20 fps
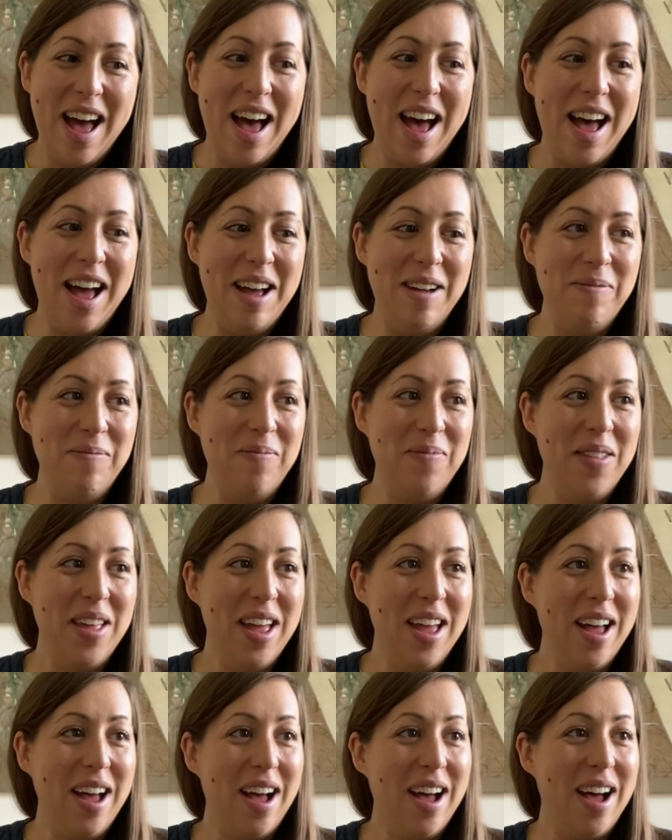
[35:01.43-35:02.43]

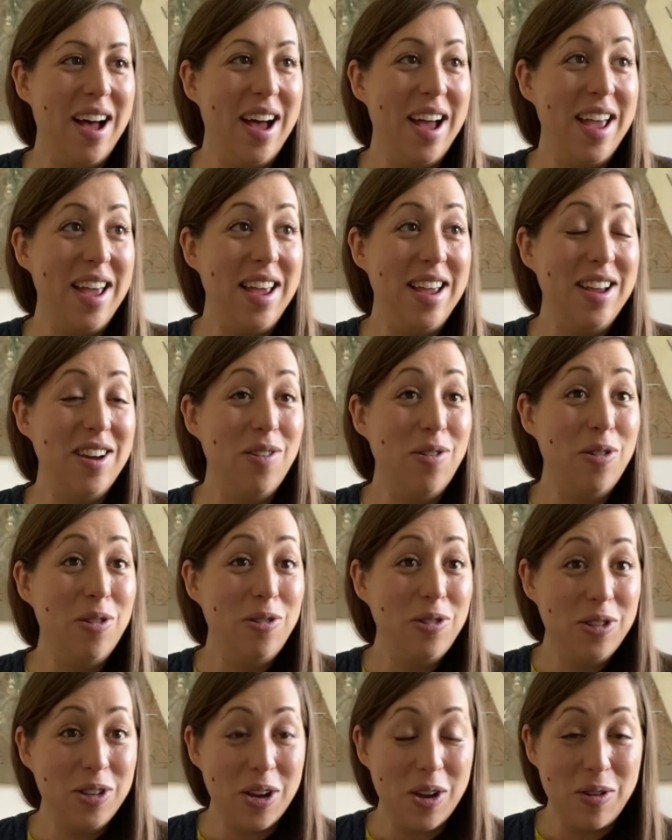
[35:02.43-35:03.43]
I
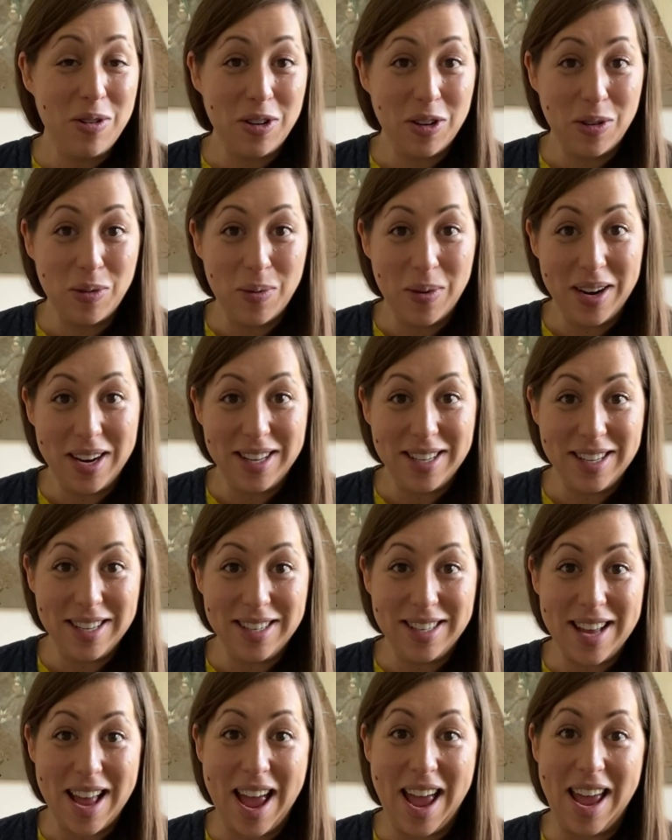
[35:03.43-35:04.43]
also just wanted to
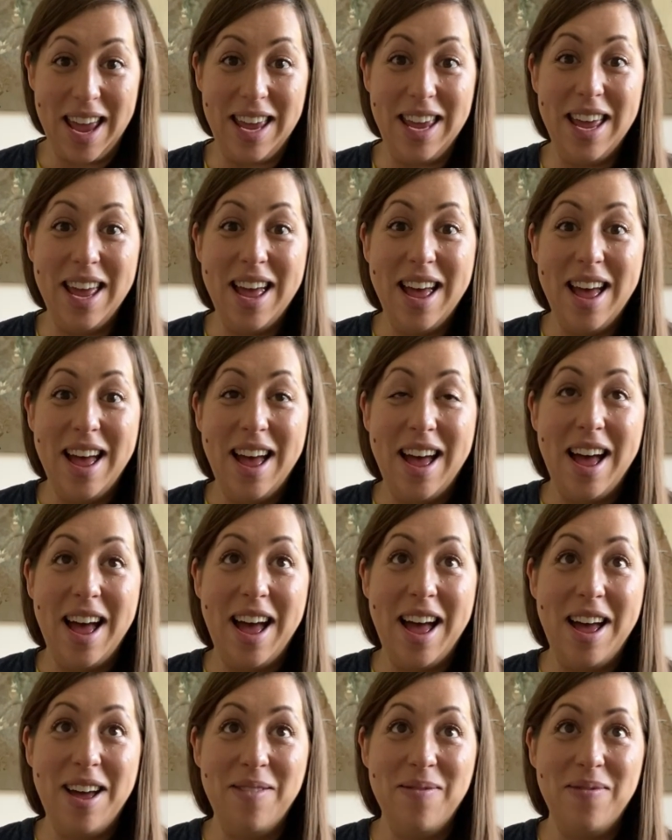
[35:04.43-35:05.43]
say,
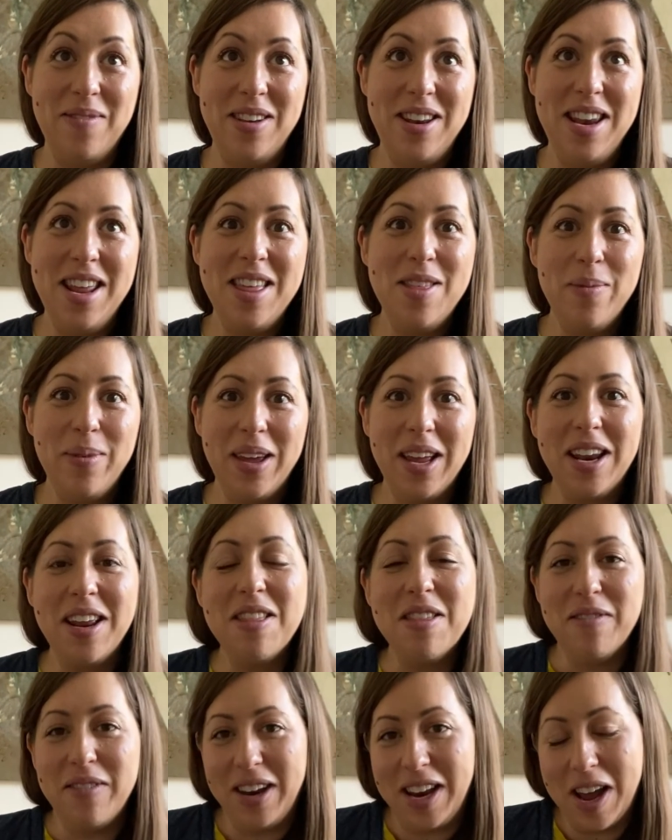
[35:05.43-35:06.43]
near the beginning
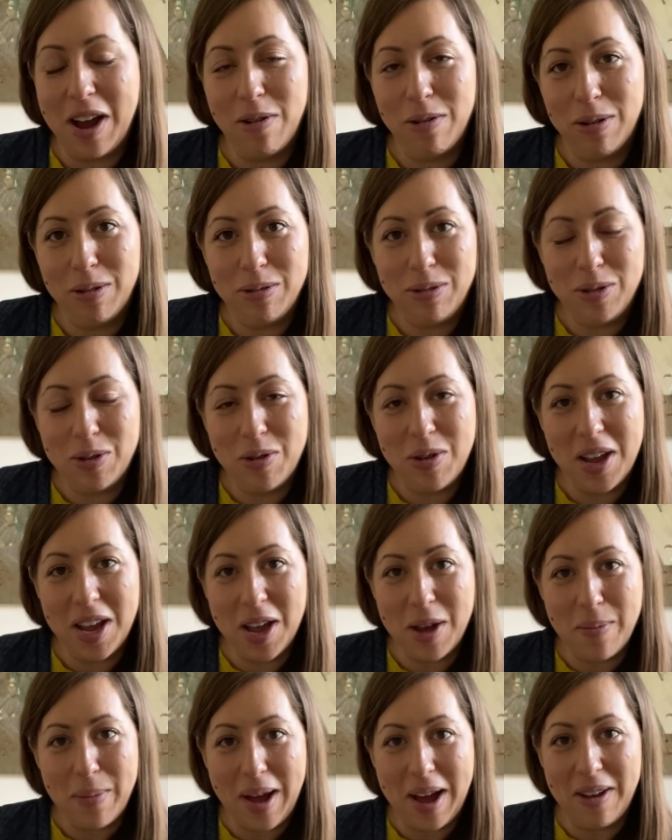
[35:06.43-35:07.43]
of the video, I was
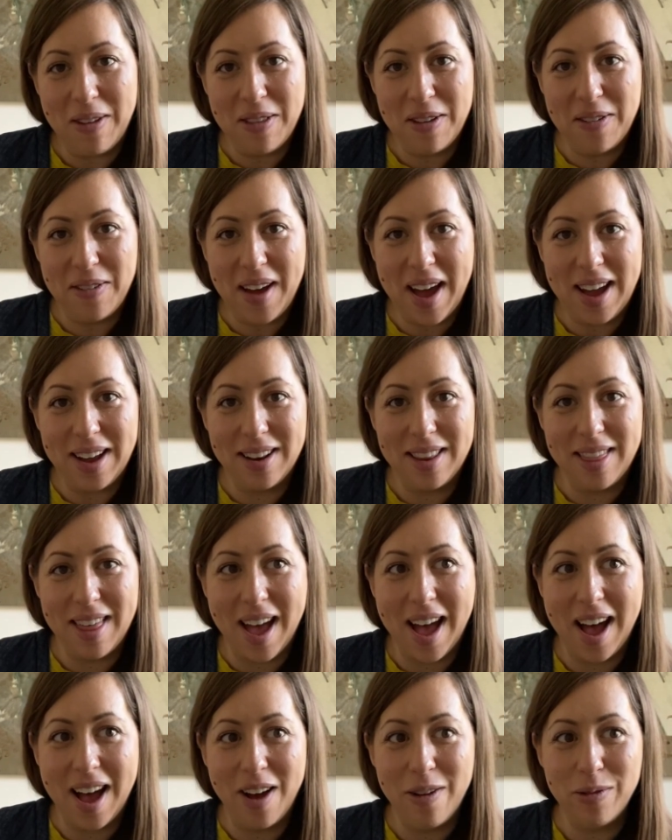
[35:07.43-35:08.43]
talking about the fact
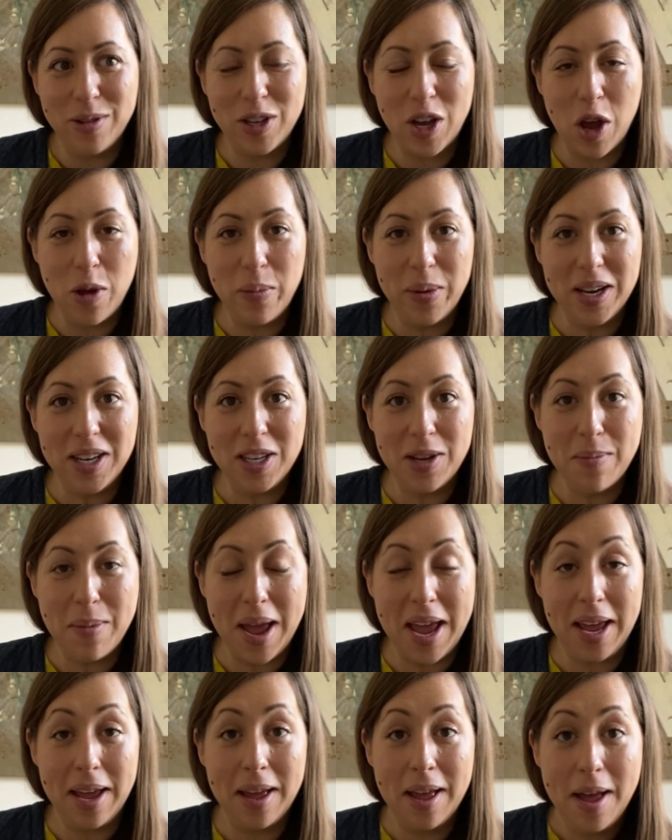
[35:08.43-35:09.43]
that I was hoping to
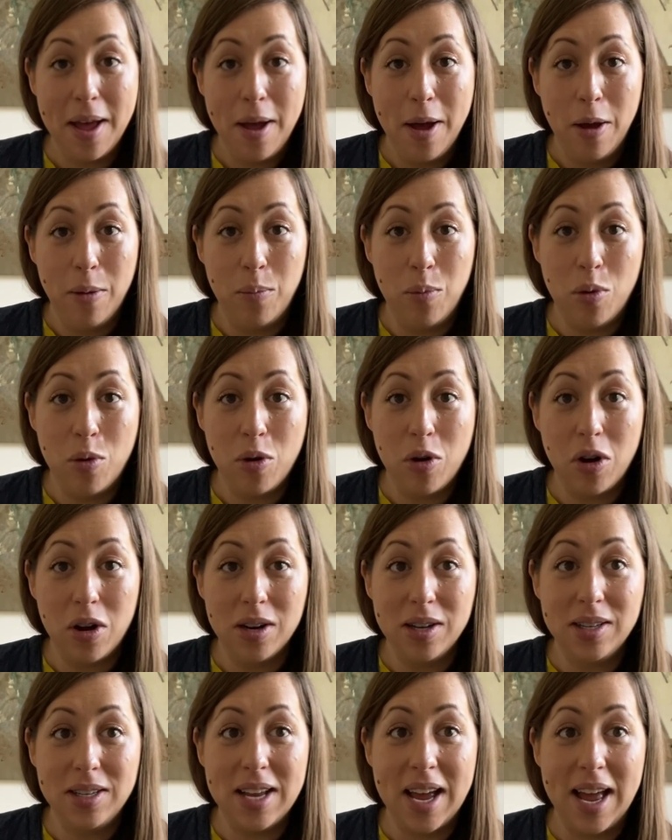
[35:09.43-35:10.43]
make more
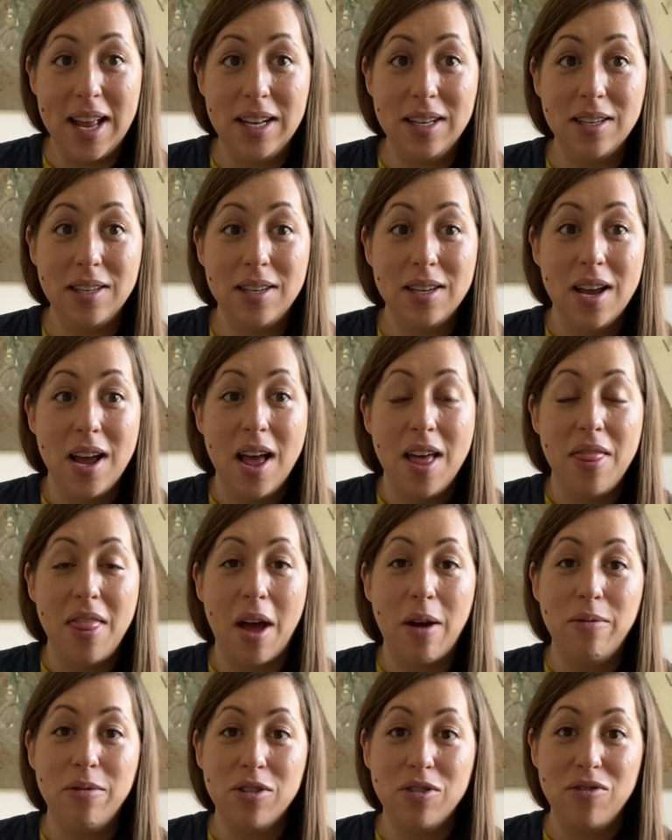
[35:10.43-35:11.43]
content
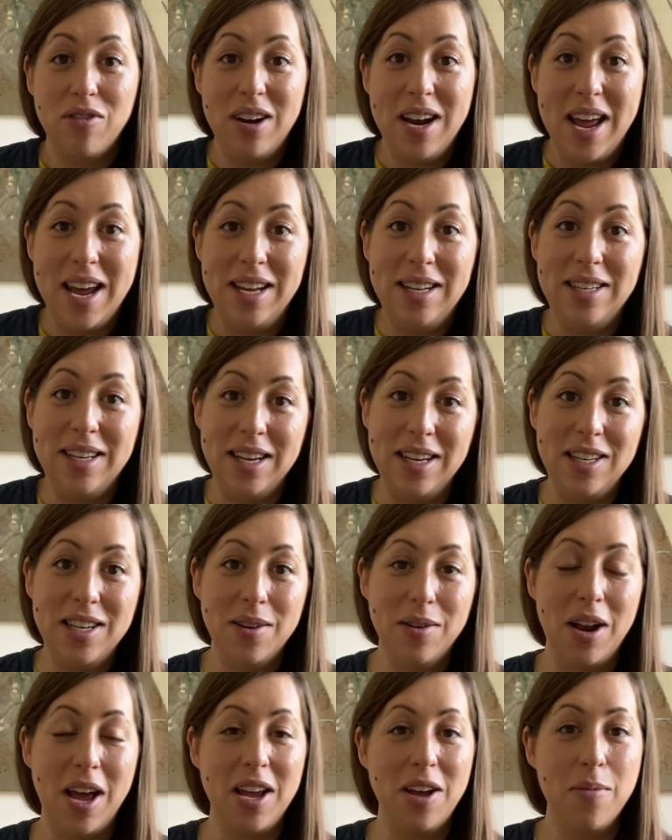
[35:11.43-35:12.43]
that was relating
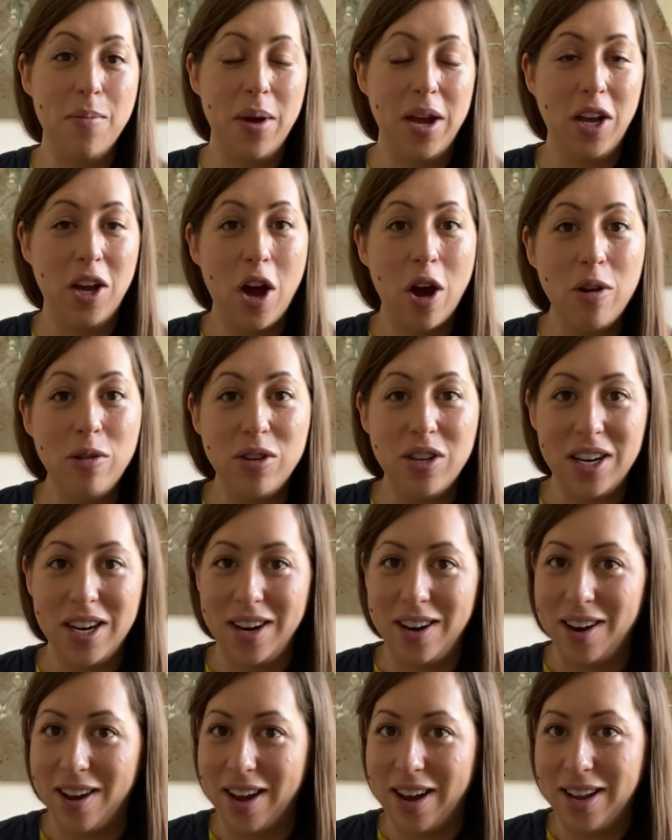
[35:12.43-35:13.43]
to like my
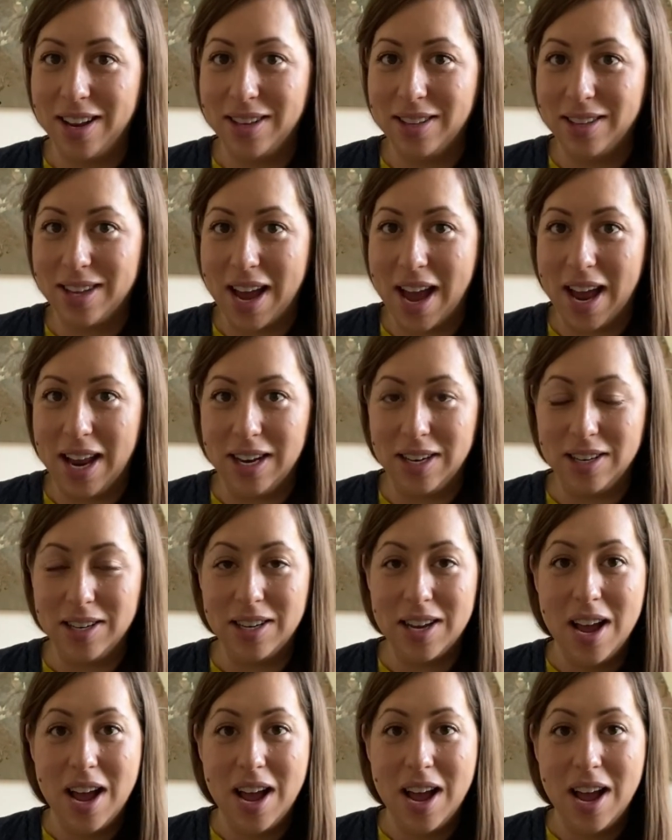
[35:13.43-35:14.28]
coaching clients and